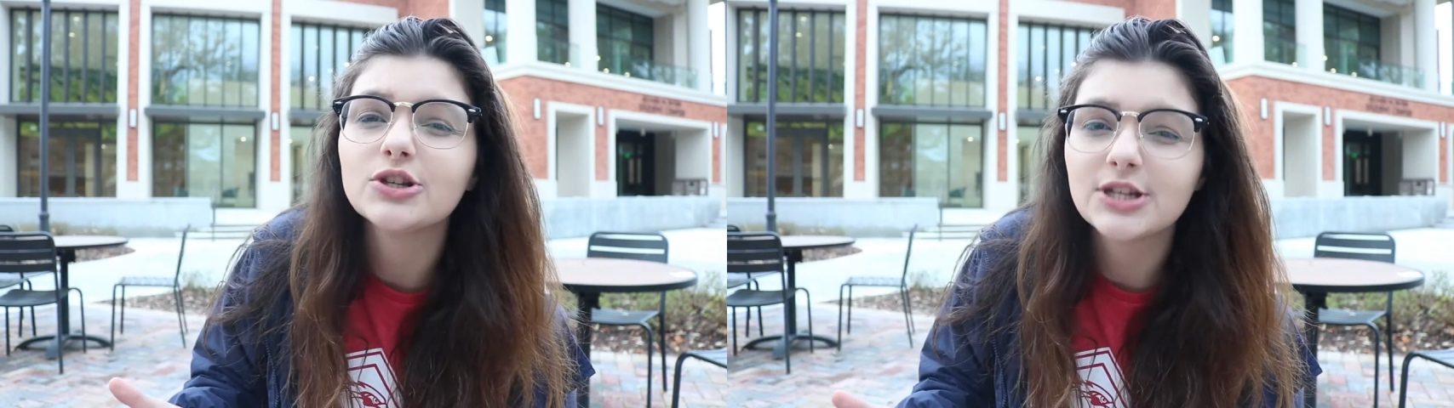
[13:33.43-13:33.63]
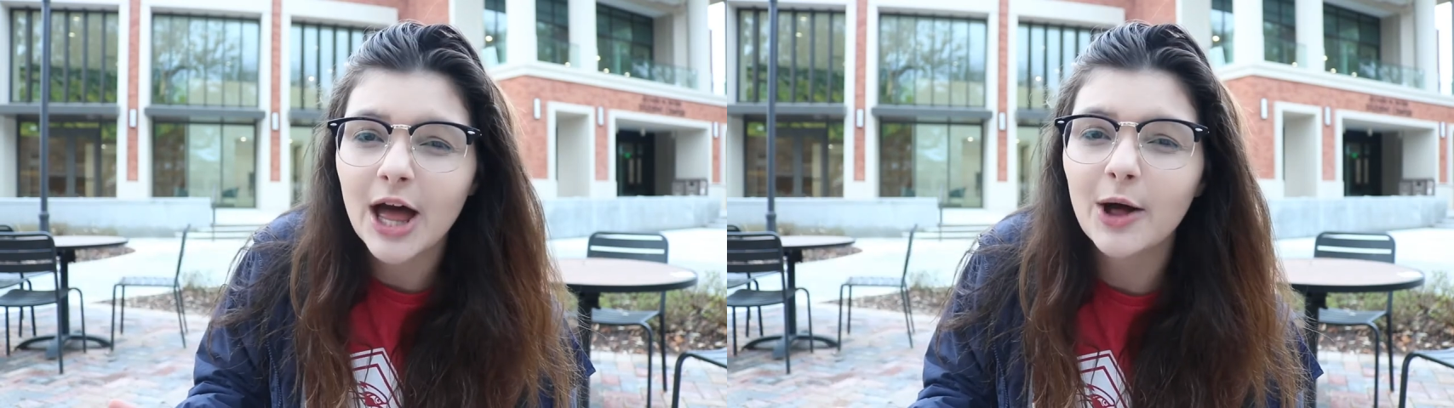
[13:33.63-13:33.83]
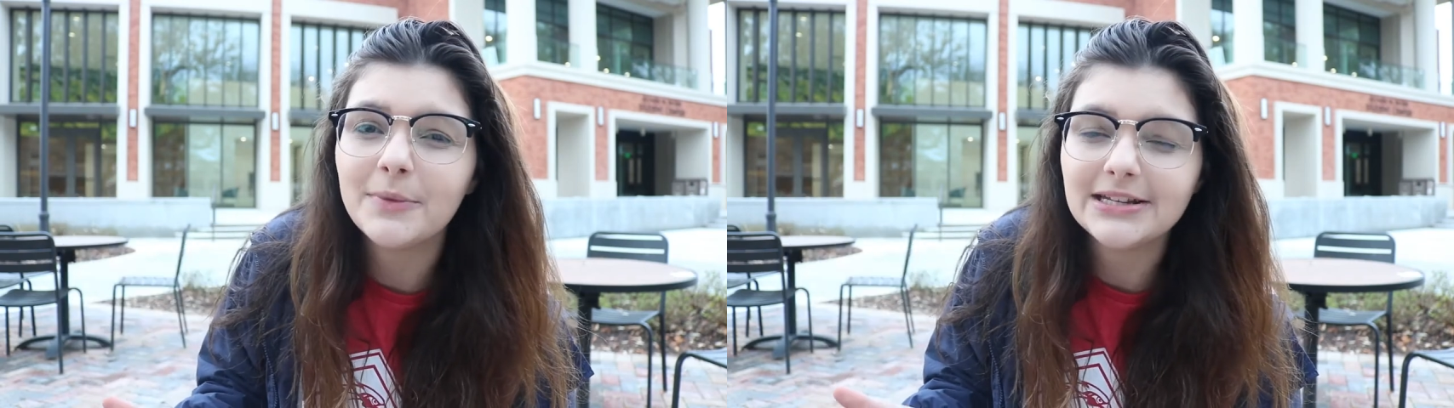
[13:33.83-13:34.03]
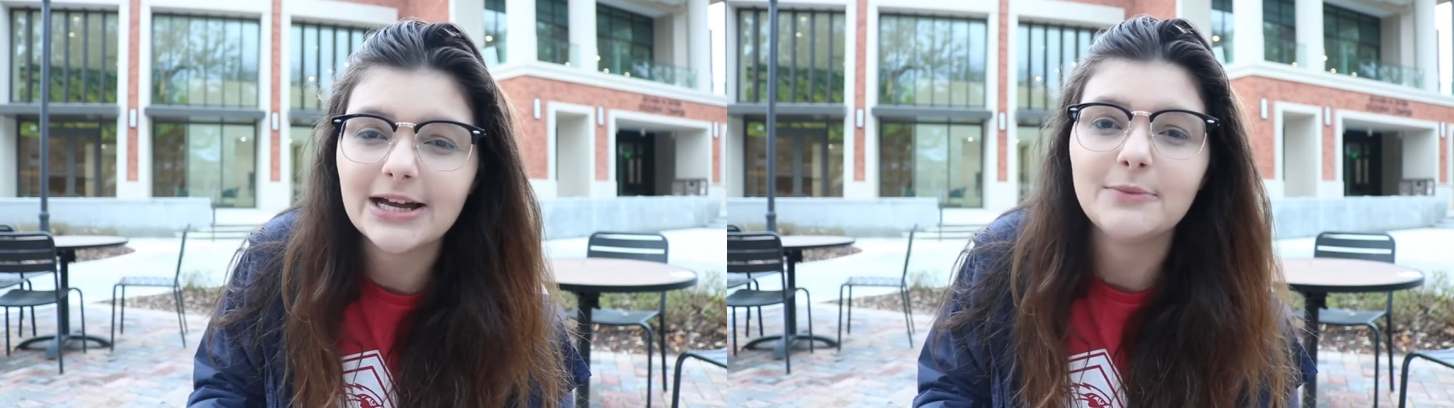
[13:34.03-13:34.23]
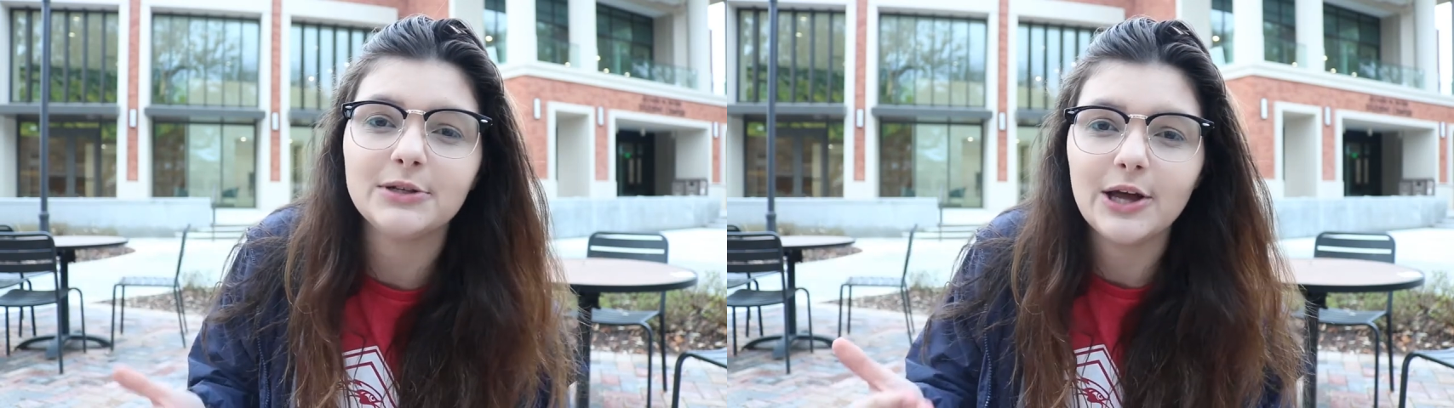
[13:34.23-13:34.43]
tell me
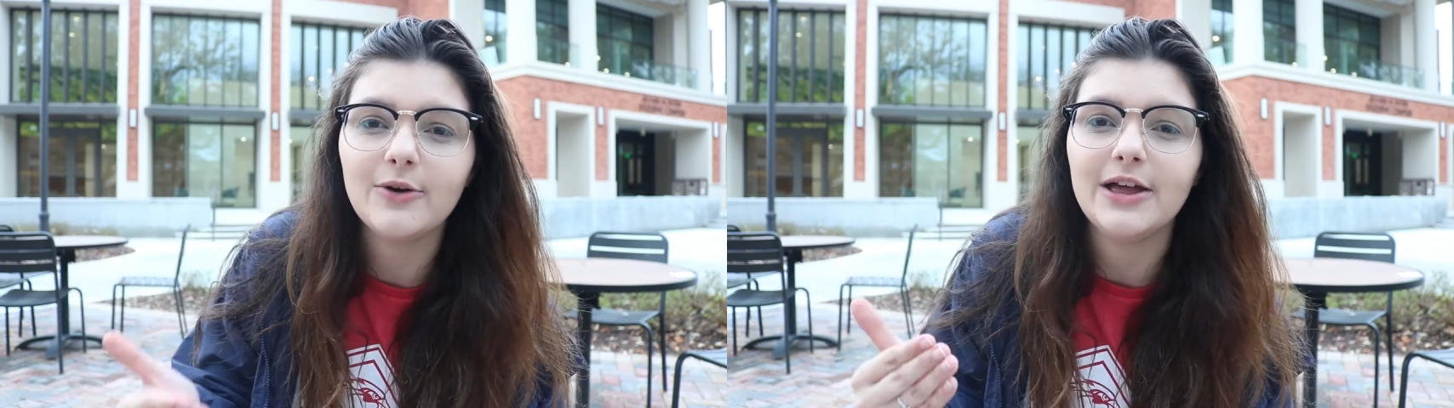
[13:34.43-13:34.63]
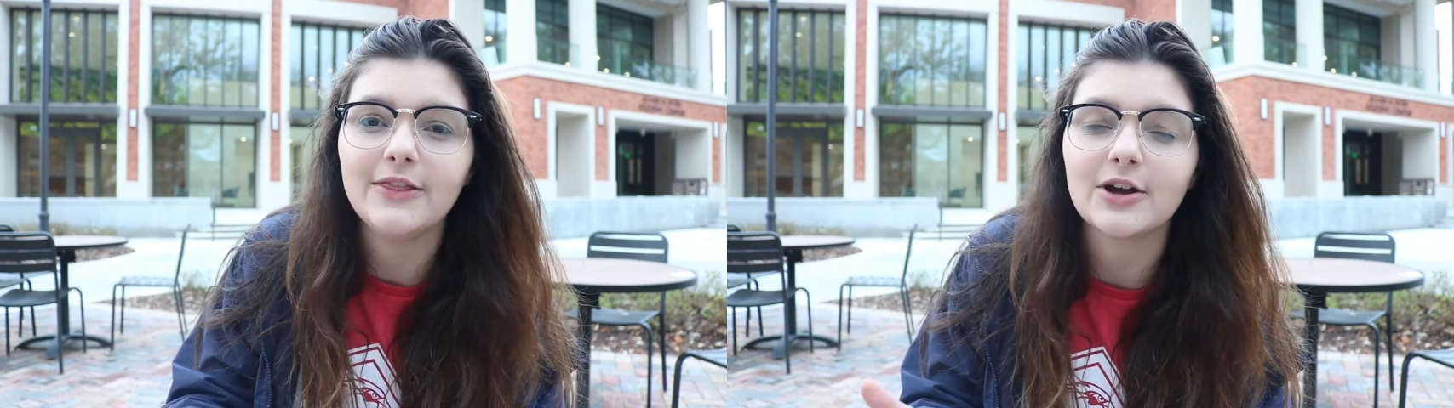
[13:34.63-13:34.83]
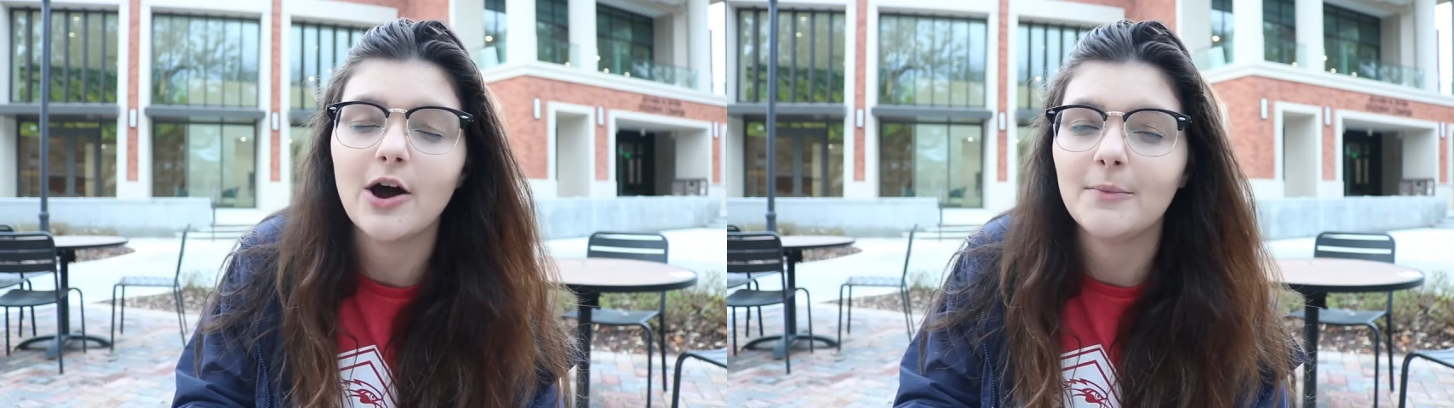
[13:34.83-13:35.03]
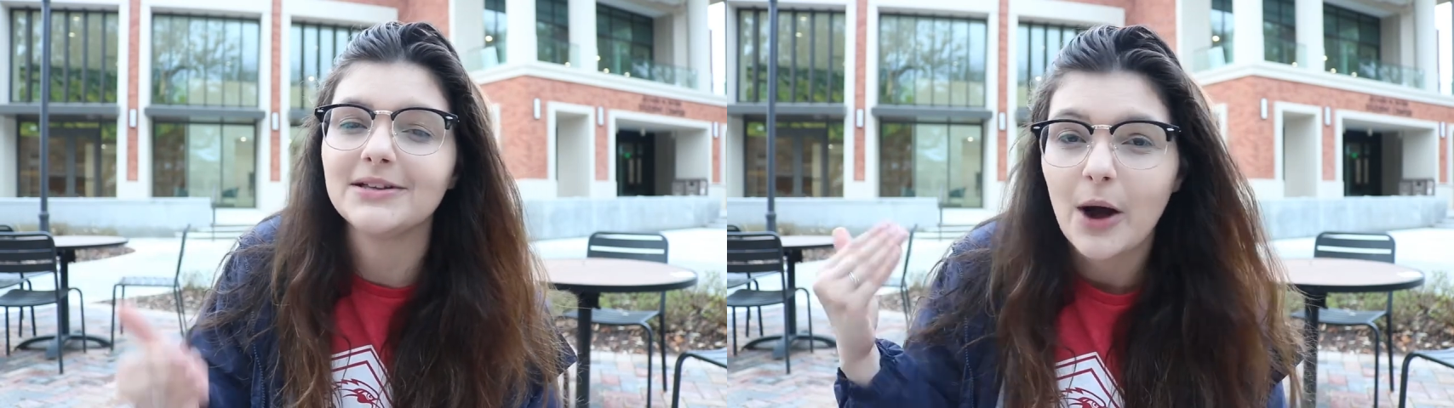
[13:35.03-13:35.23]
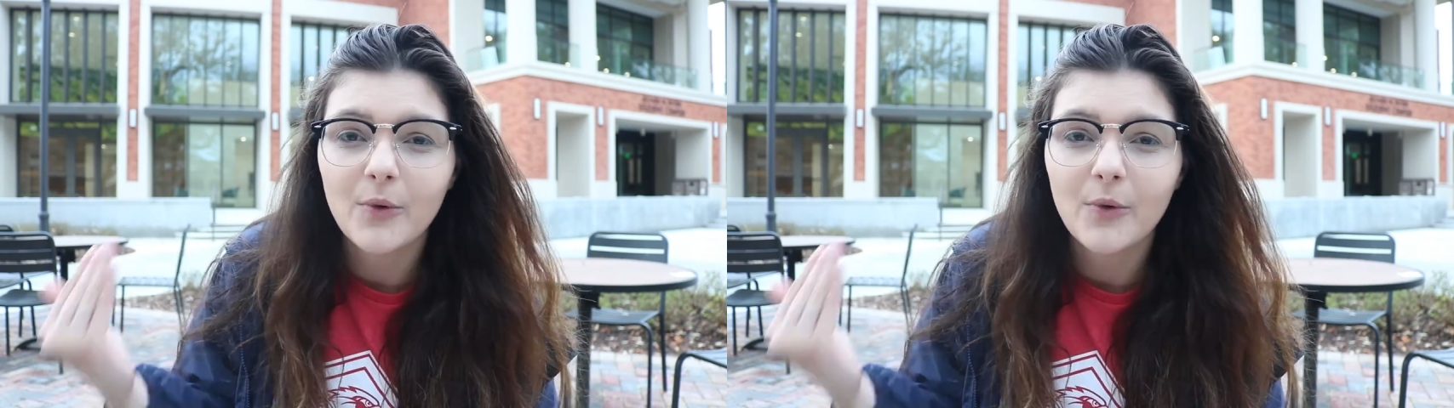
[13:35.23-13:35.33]
down below in the comments.